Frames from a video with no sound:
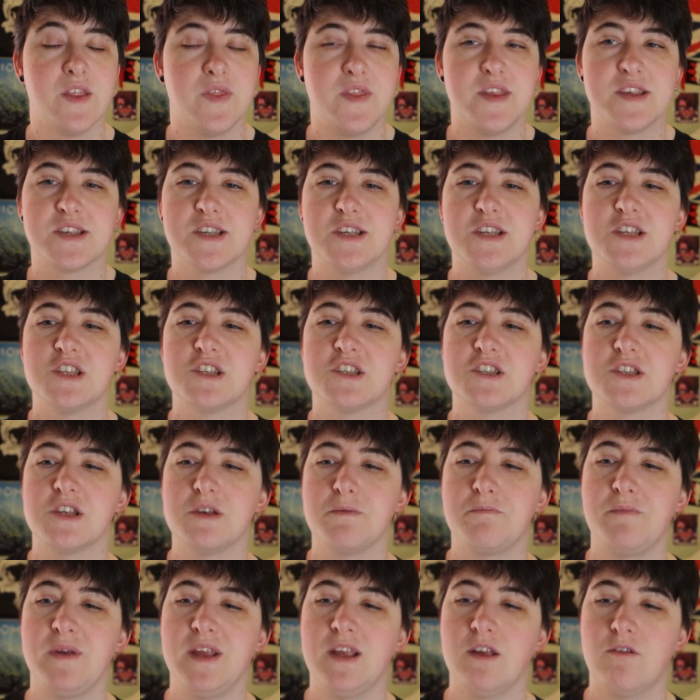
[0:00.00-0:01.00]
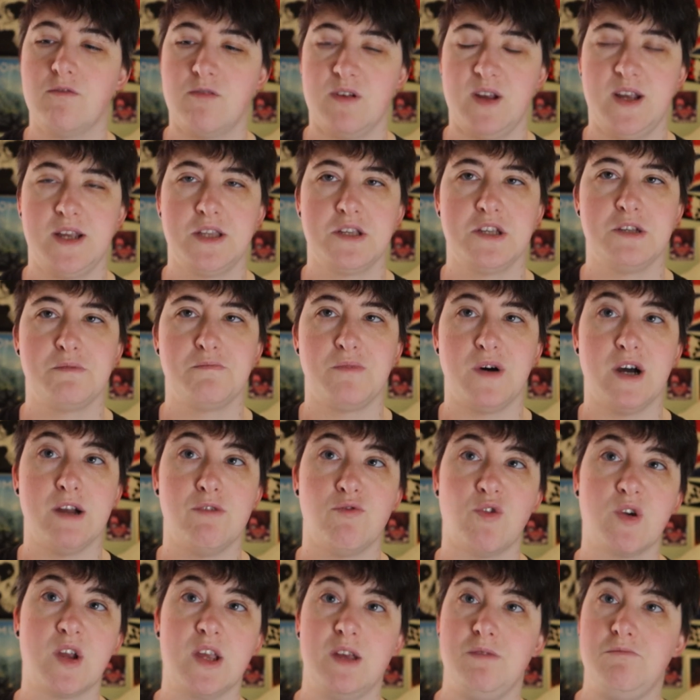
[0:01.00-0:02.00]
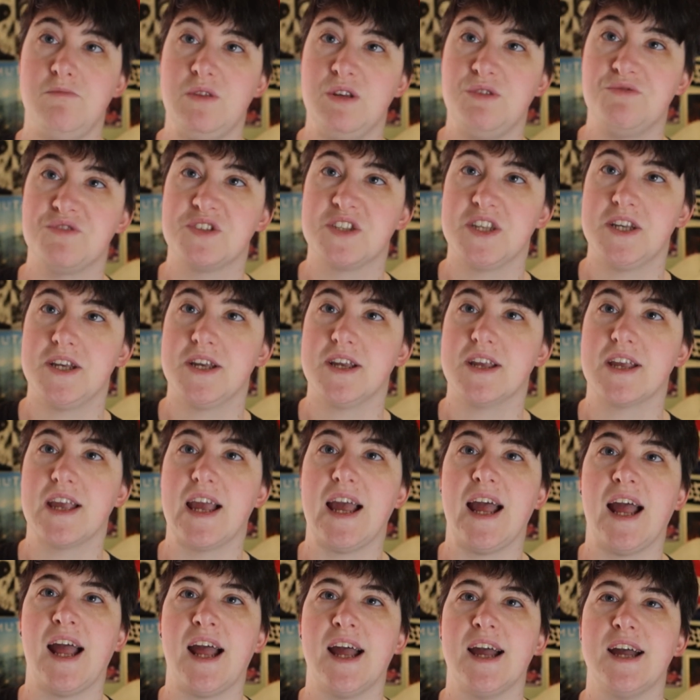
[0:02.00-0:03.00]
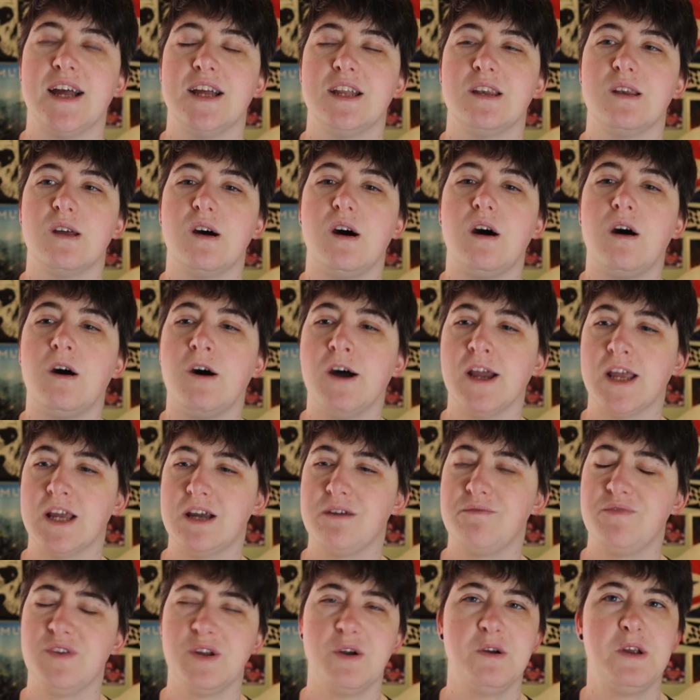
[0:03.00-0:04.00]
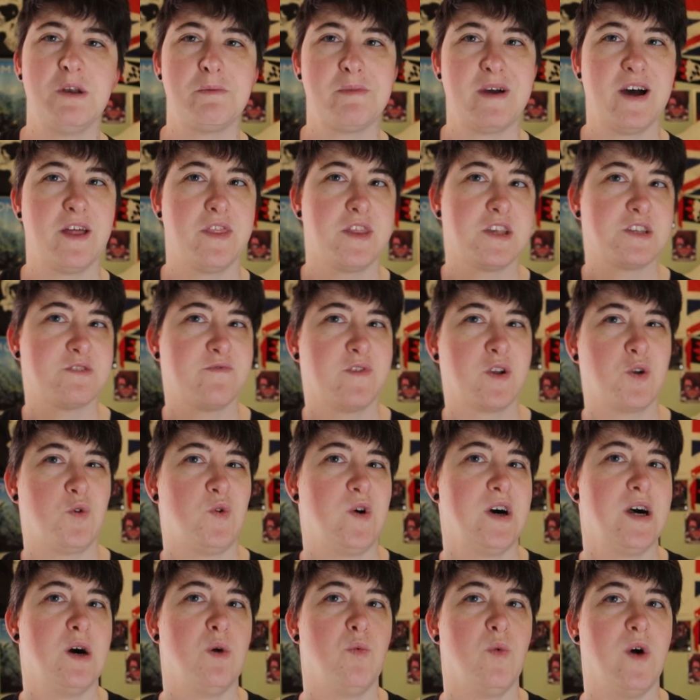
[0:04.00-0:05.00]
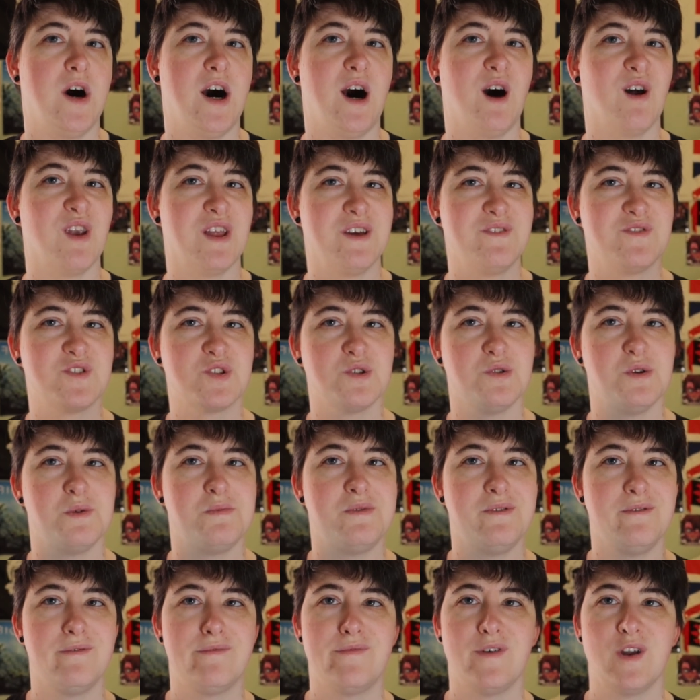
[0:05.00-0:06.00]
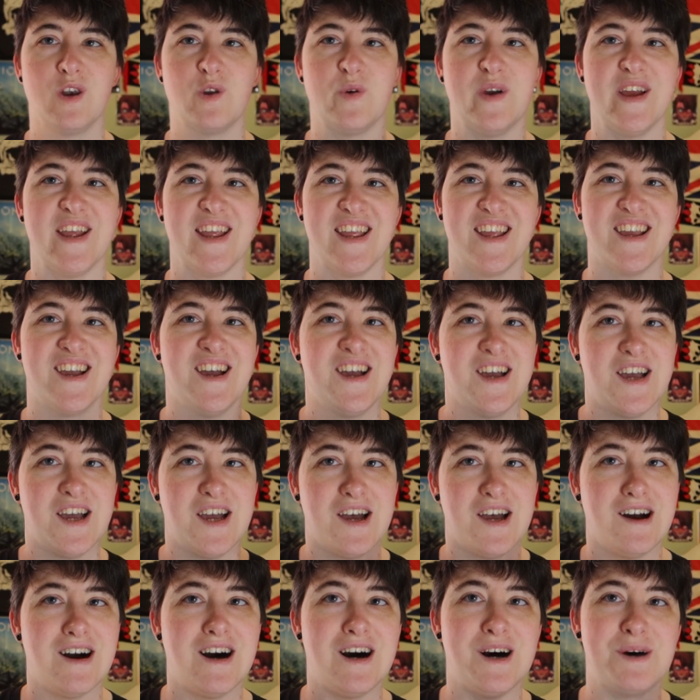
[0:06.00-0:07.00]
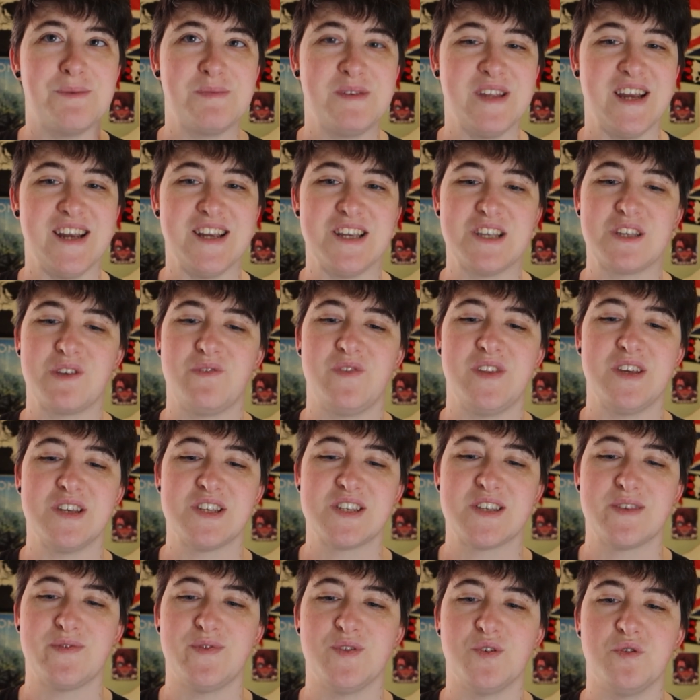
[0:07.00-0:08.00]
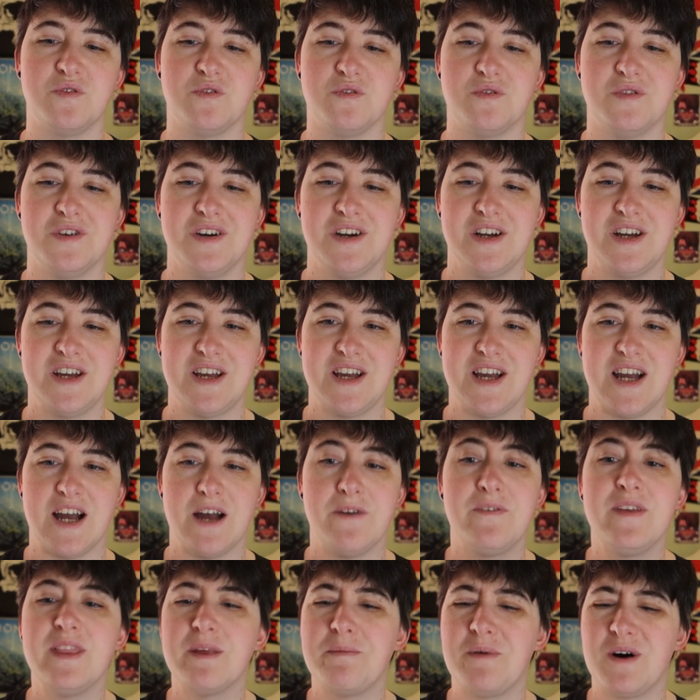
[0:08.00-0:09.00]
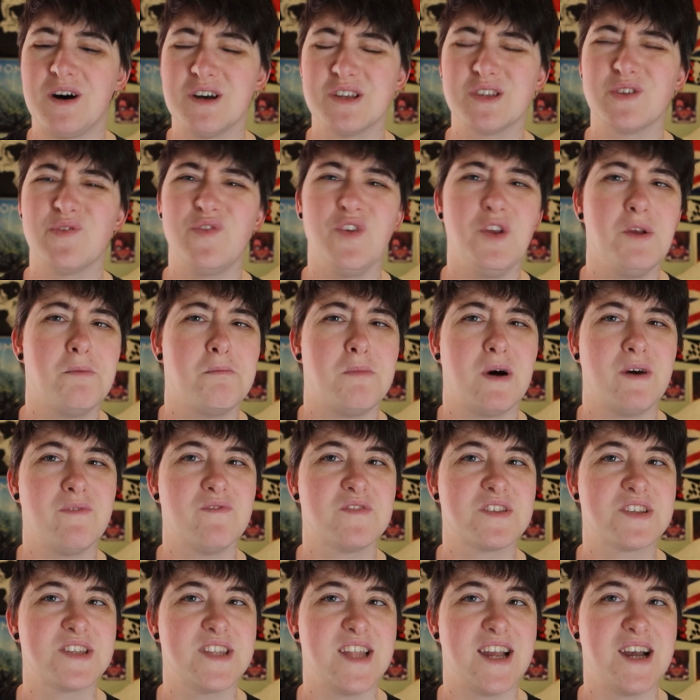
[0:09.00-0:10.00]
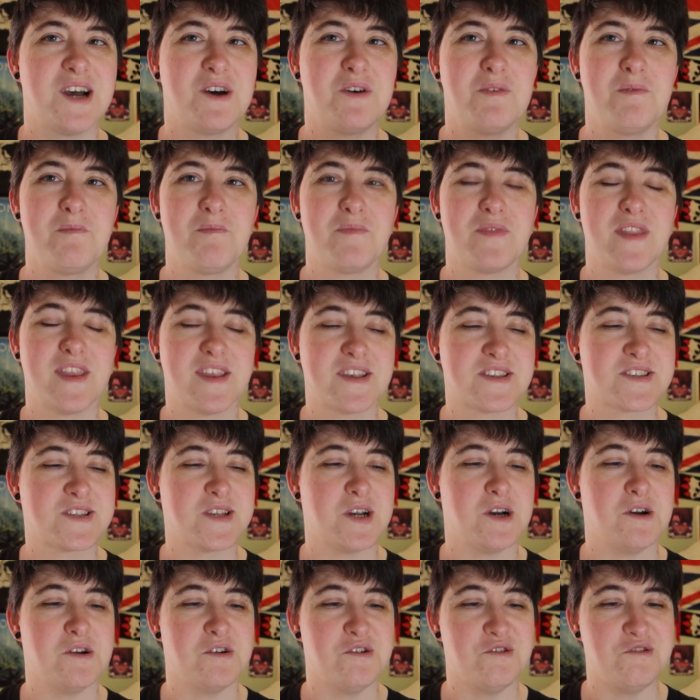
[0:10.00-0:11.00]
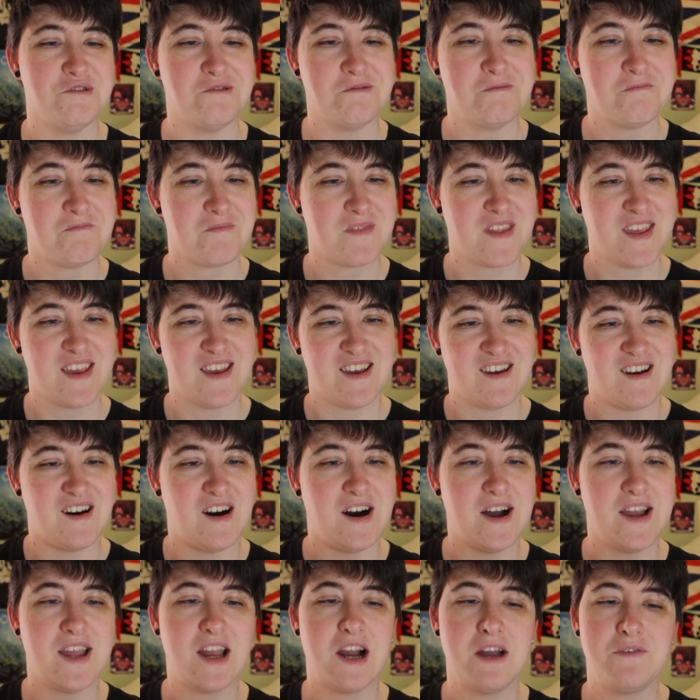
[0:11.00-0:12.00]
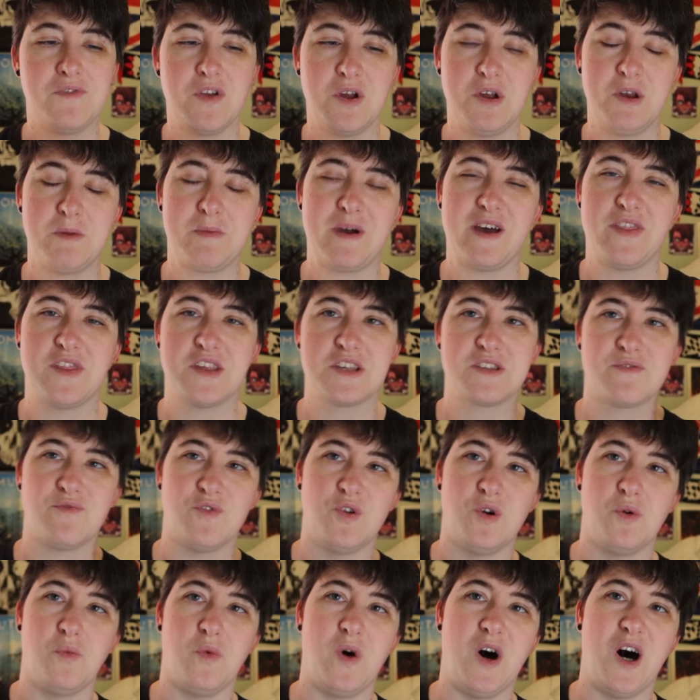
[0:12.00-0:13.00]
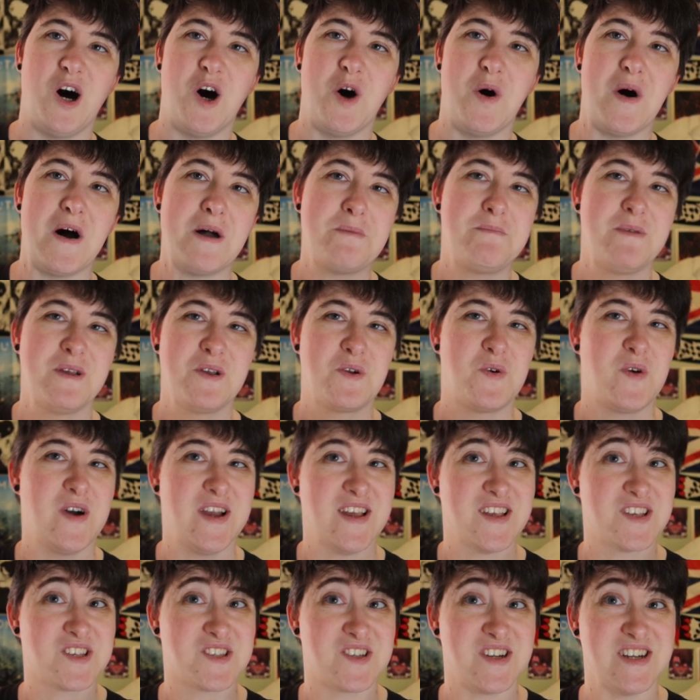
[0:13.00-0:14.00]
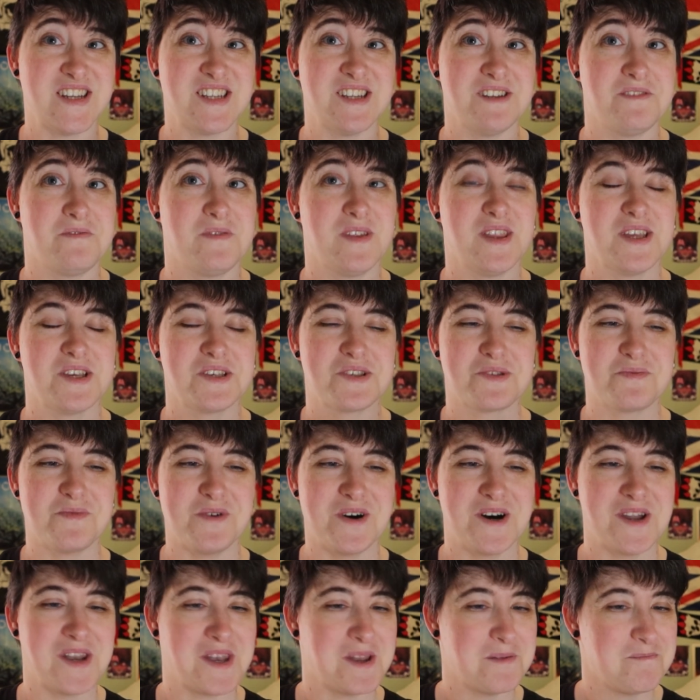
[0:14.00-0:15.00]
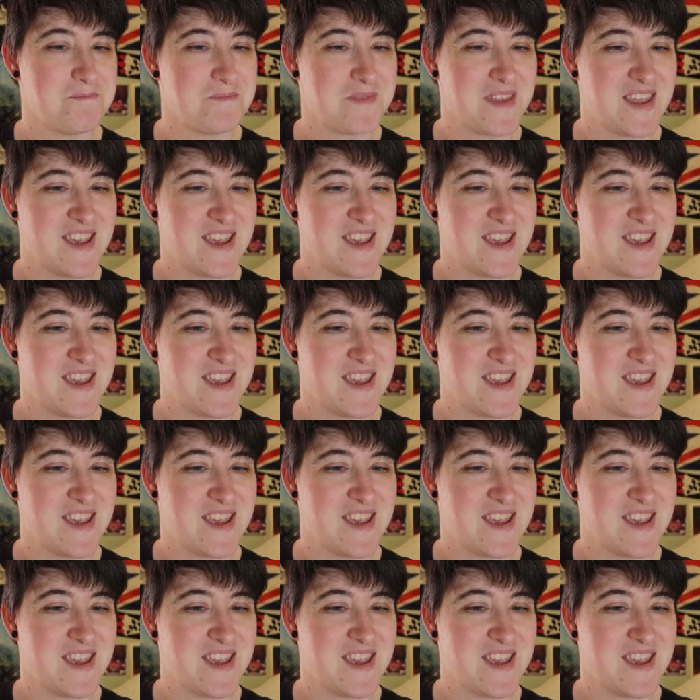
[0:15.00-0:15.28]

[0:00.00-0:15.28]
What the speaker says: This is being created by ROCKIT Music, and I have known about this for quite a while. I've sort of been following updates for this for, I think, the past few months now. So, I've known about this for a while. I've been quite excited for this one.